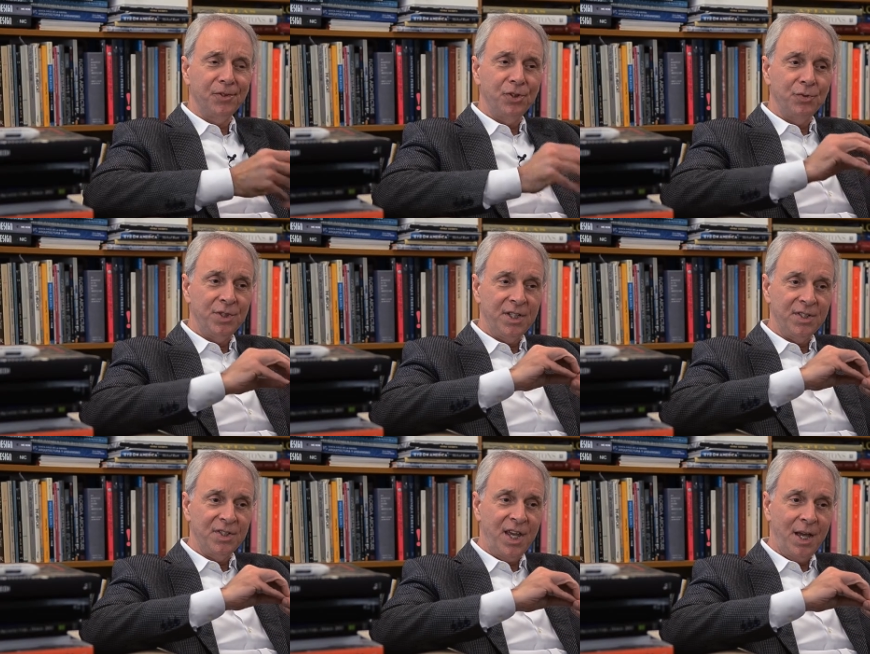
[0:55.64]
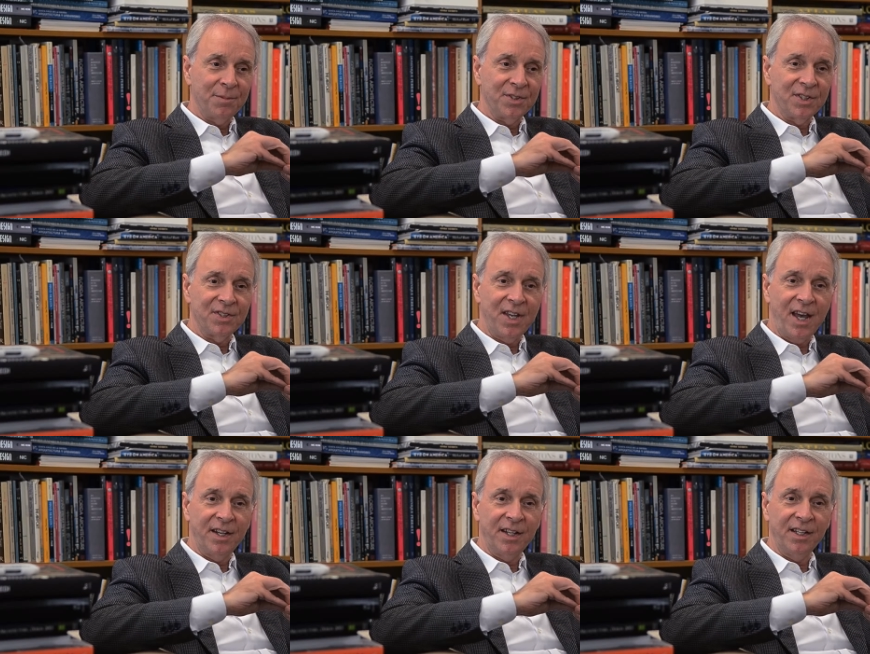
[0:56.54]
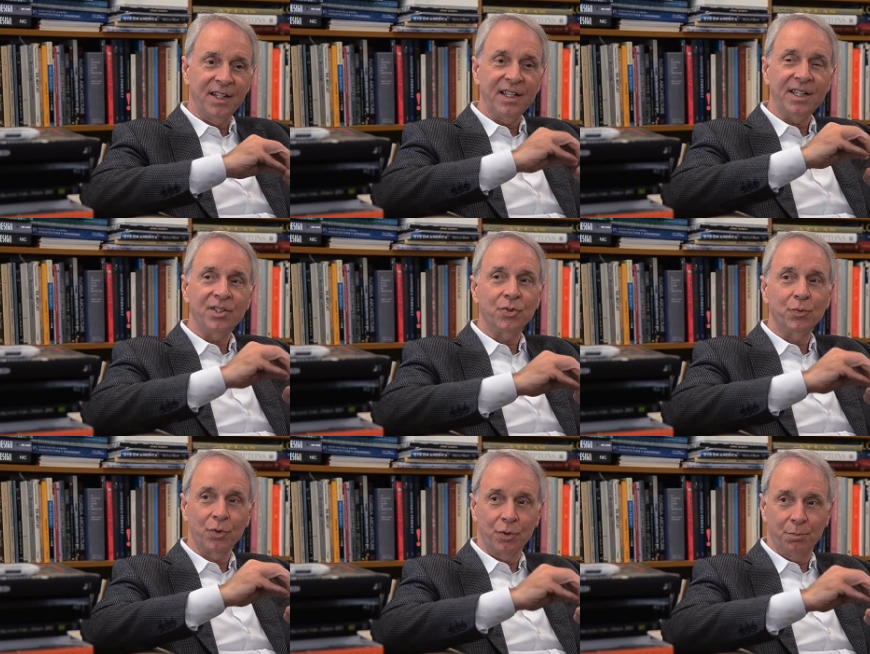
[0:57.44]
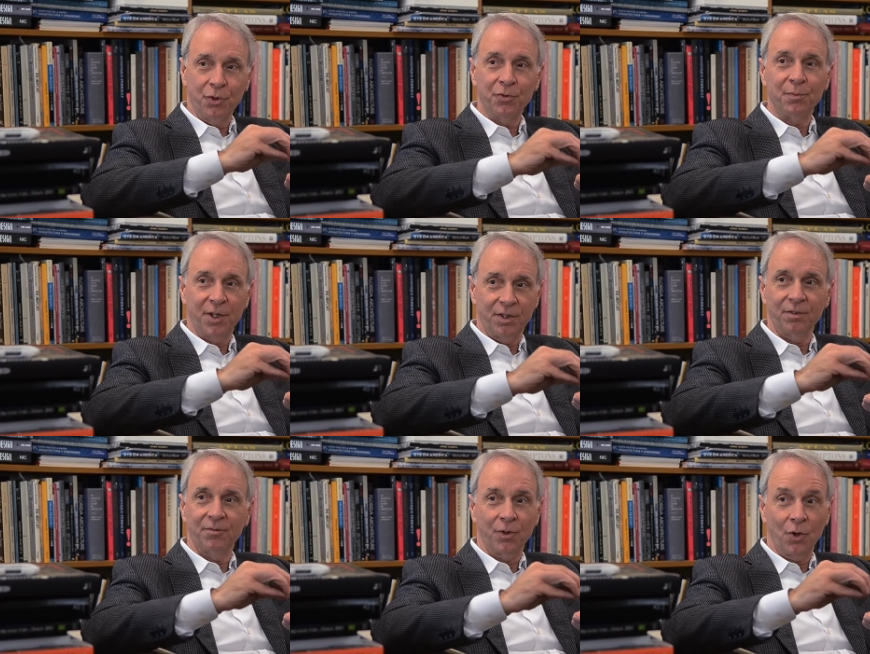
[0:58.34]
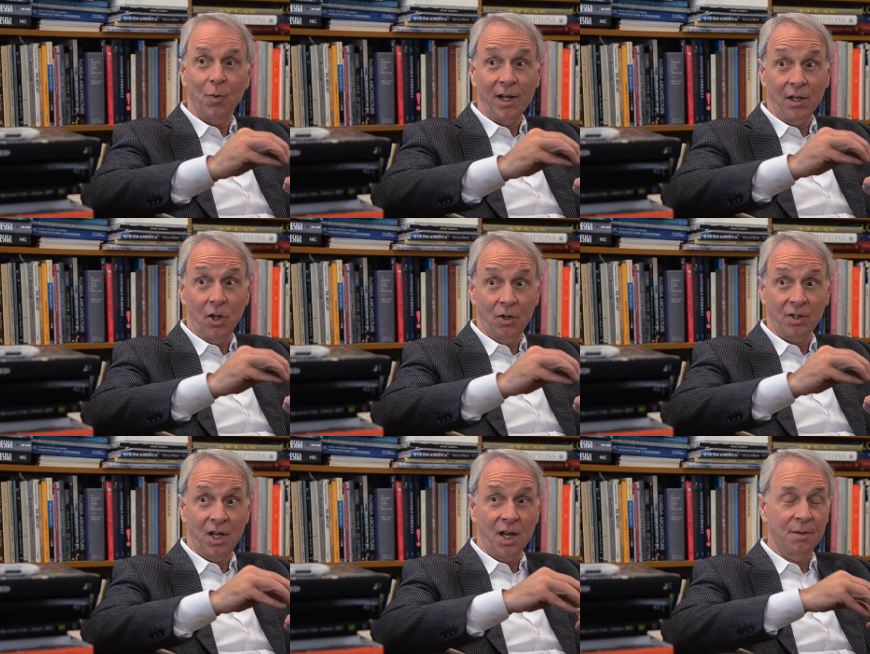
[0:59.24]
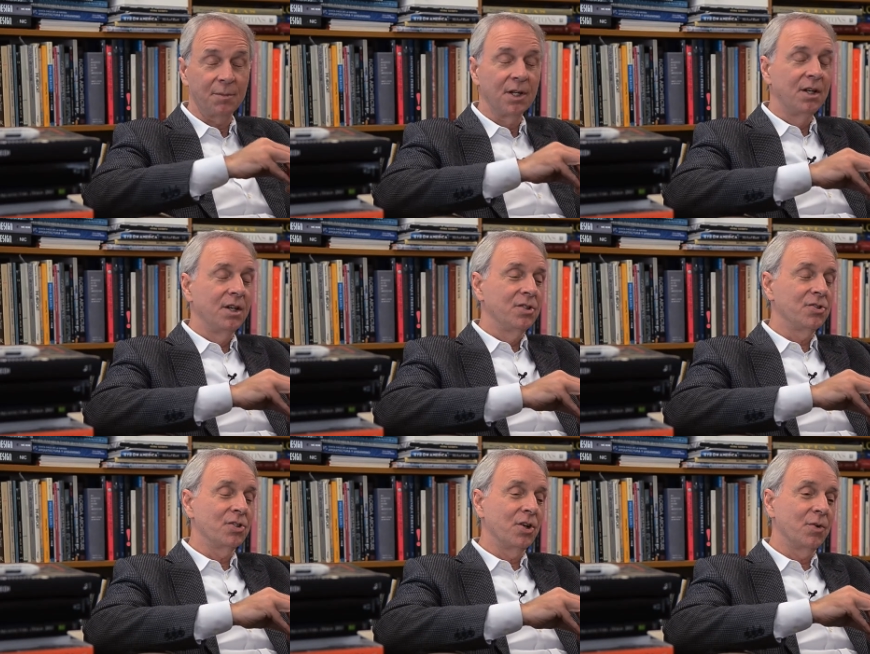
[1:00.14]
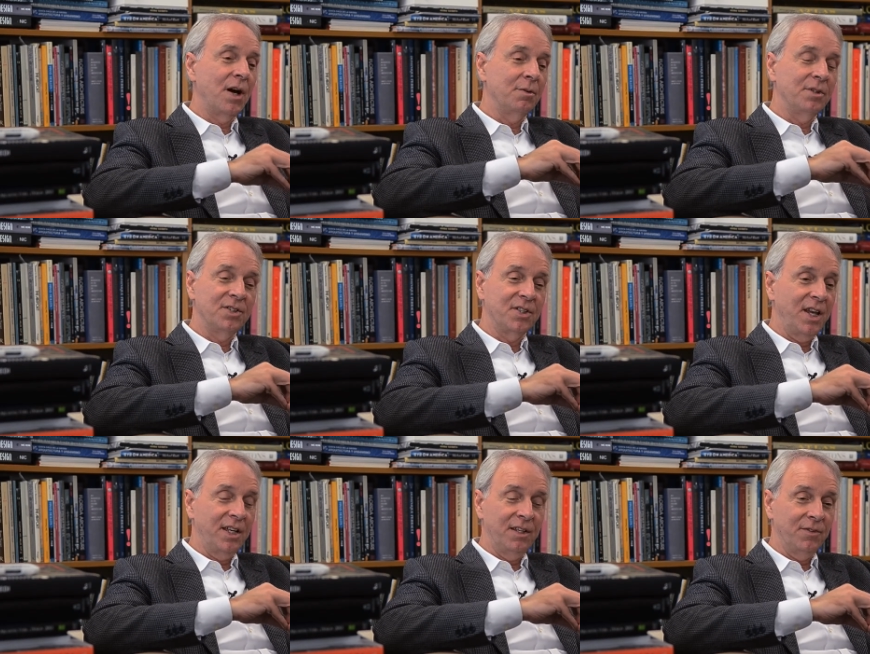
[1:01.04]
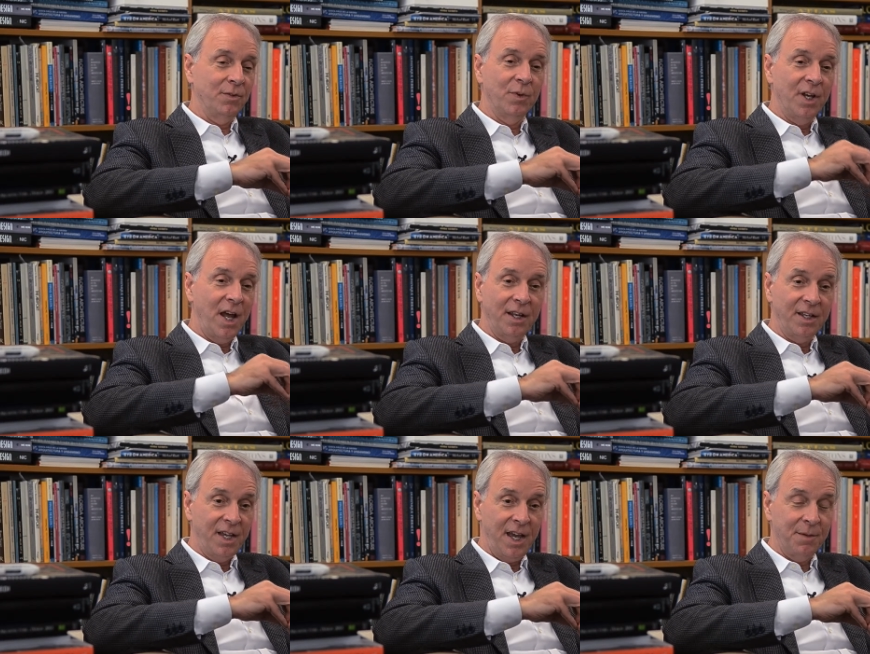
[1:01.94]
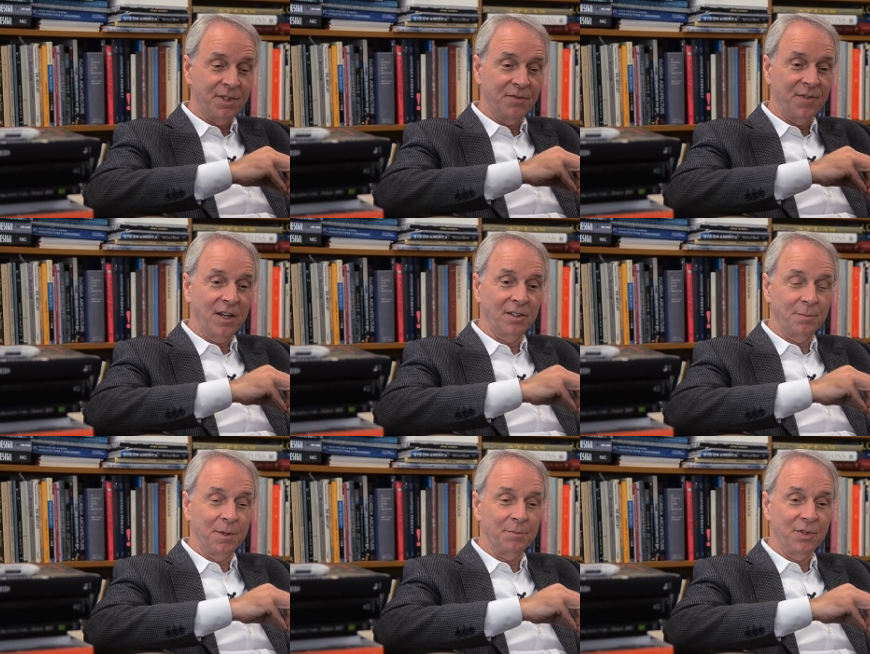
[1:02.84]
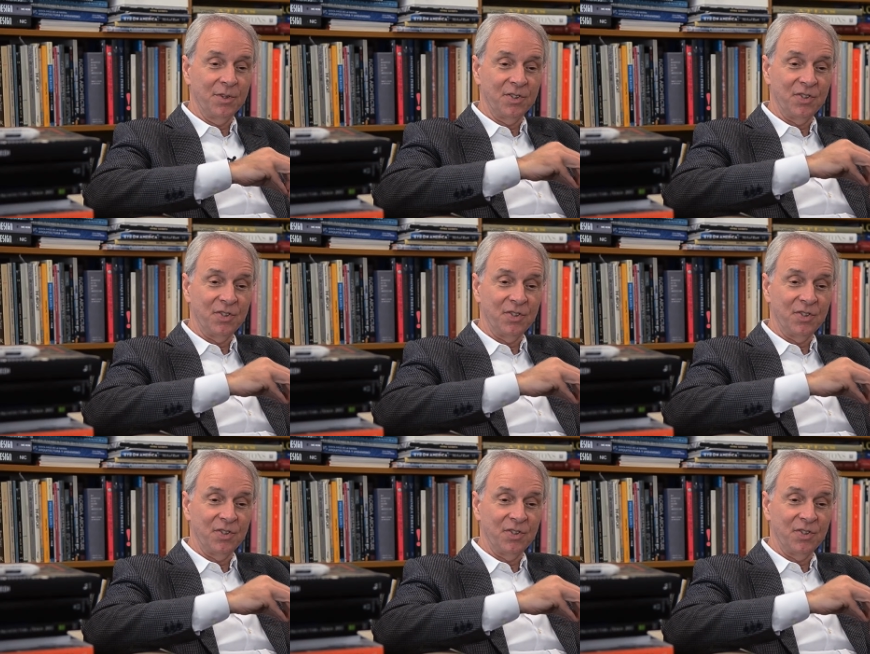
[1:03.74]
UT's campus has had an eastward movement for quite a long time. So I would say even when I came as a faculty member, the